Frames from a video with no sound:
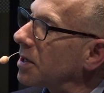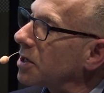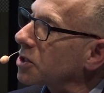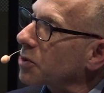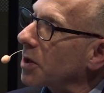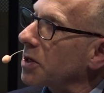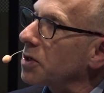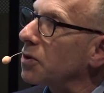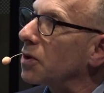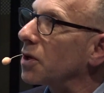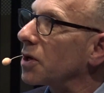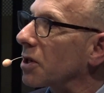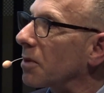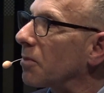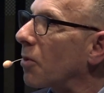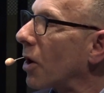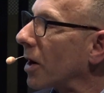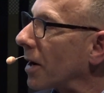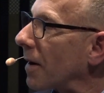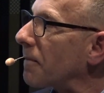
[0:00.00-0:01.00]
So I do think the
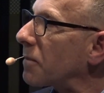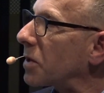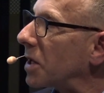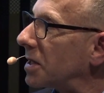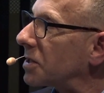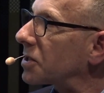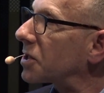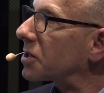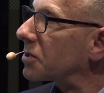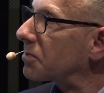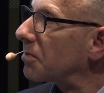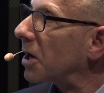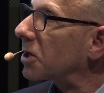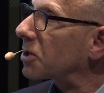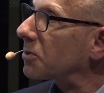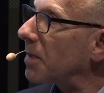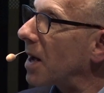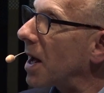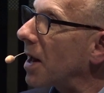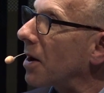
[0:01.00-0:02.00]
marketplace is
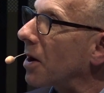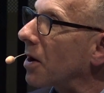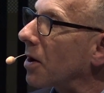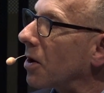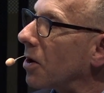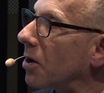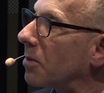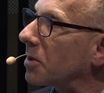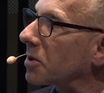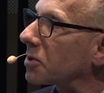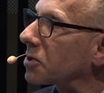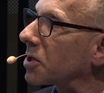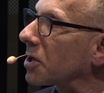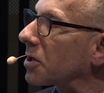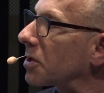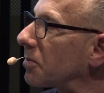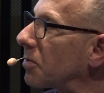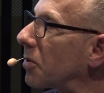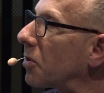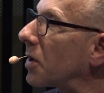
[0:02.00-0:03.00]
much better, almost
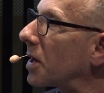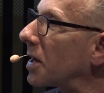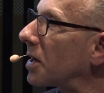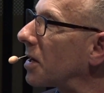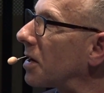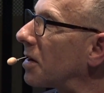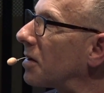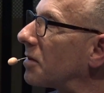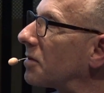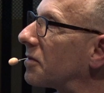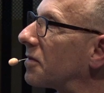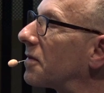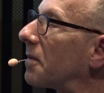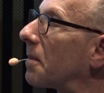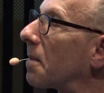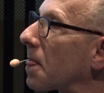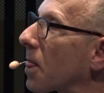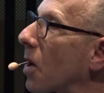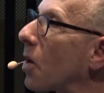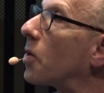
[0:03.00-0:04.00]
to the point of
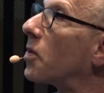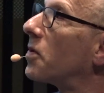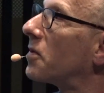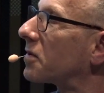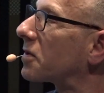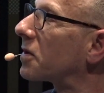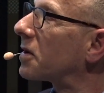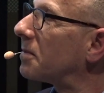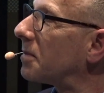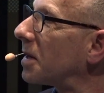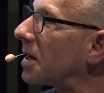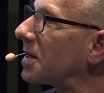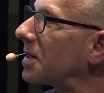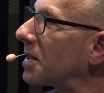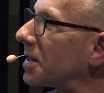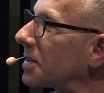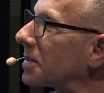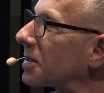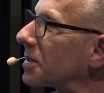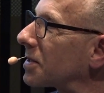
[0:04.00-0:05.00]

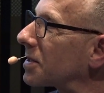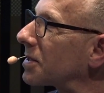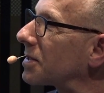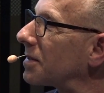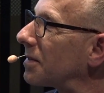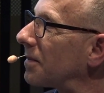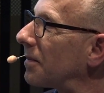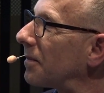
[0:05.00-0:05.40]
overabundance.